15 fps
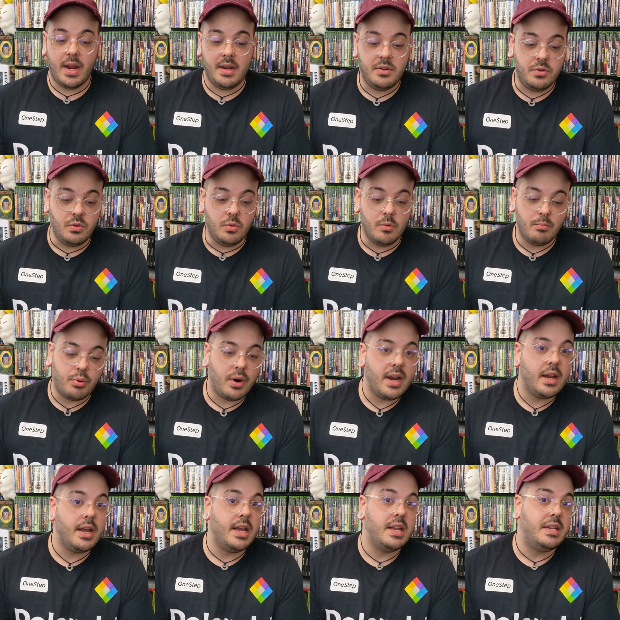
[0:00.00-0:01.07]
way to
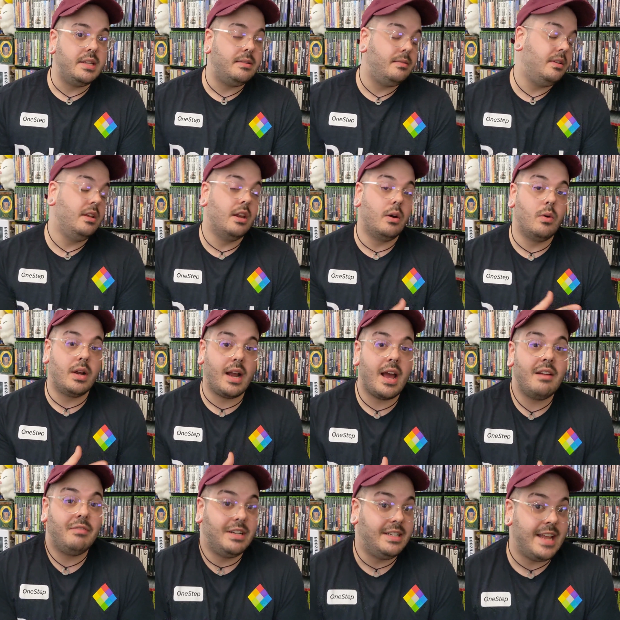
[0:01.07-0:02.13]
bring a
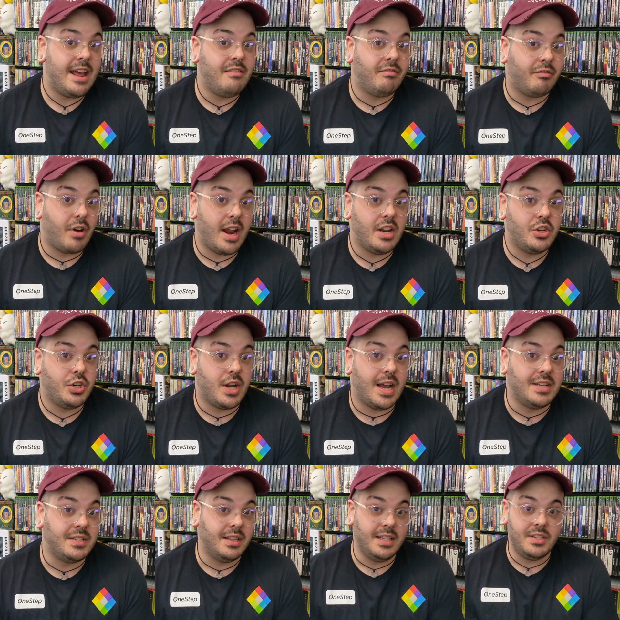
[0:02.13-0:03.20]
kind of a dead
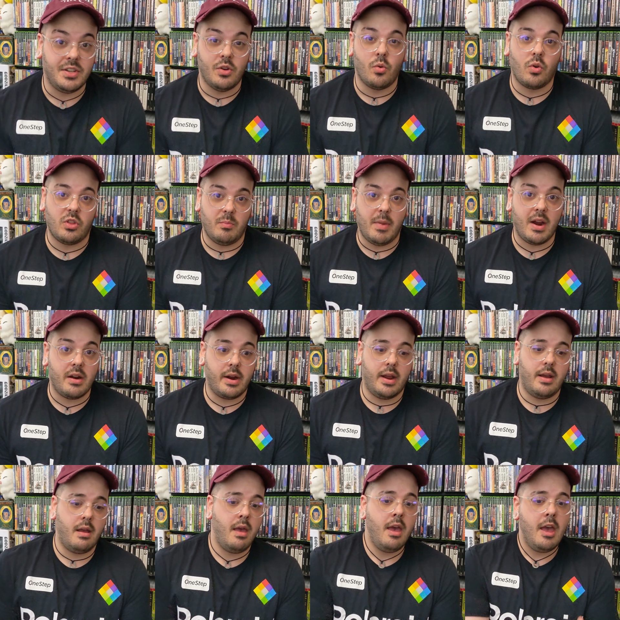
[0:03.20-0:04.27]
franchise, at least in North
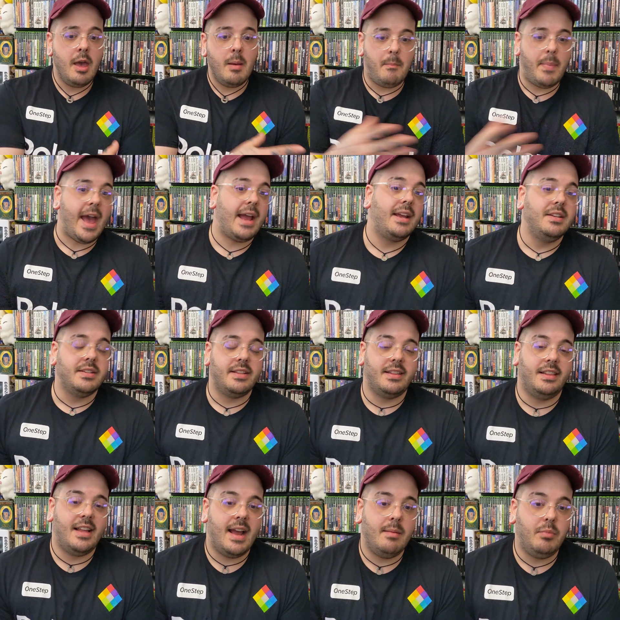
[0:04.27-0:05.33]
America, back into
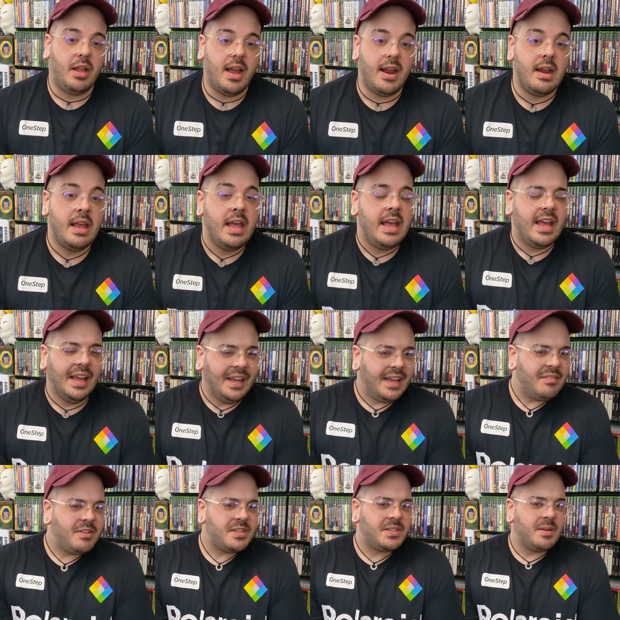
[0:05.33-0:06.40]
the limelight and
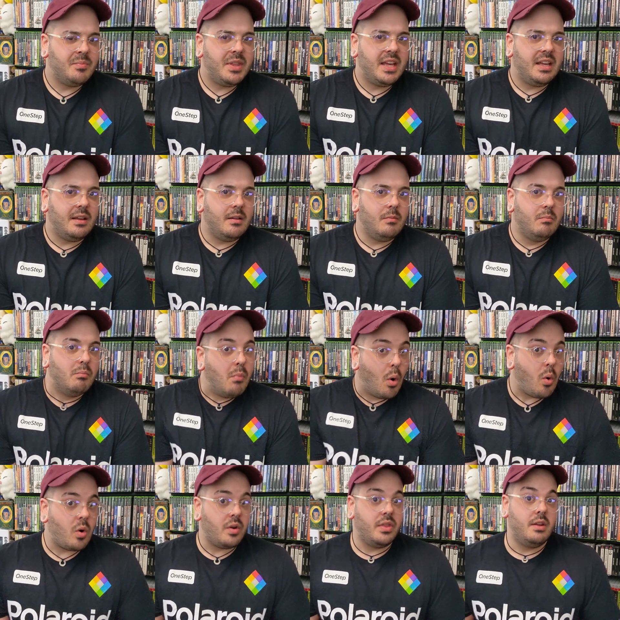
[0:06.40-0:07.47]
give us something
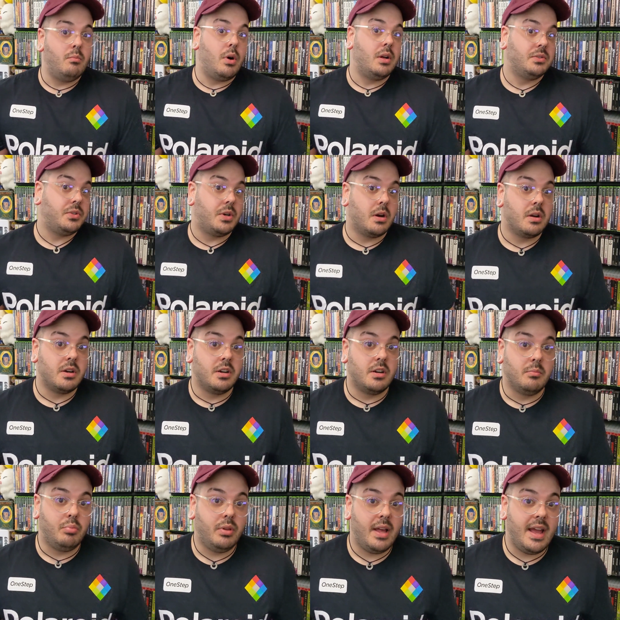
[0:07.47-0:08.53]
more than Monster Hunter
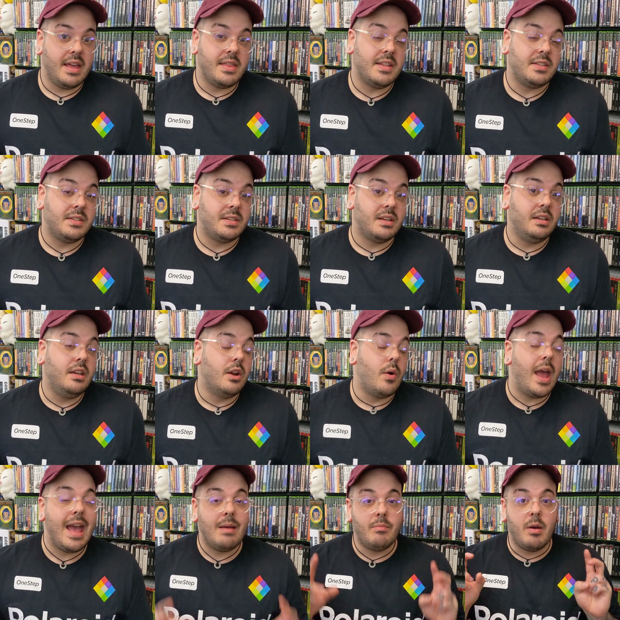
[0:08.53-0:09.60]
to play that's,
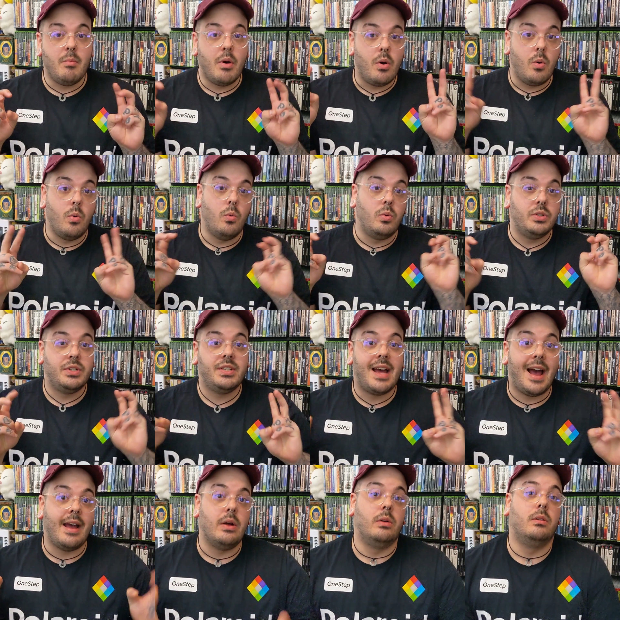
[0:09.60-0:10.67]
MMO
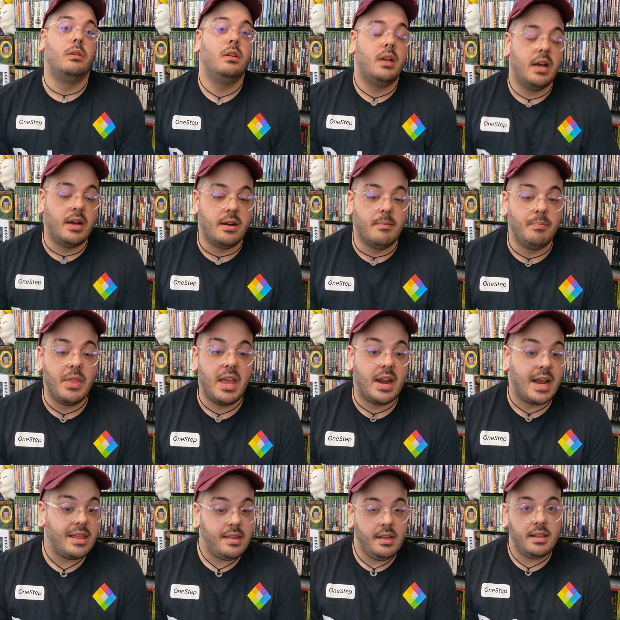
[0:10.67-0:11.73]
style. And
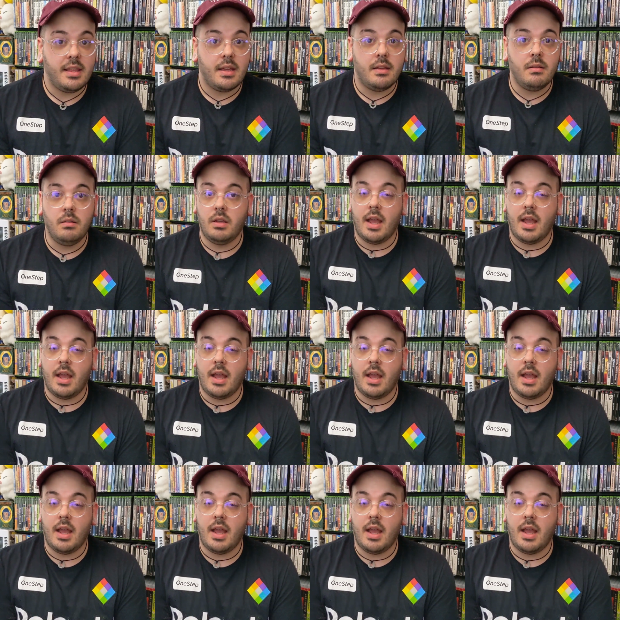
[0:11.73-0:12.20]
I think that,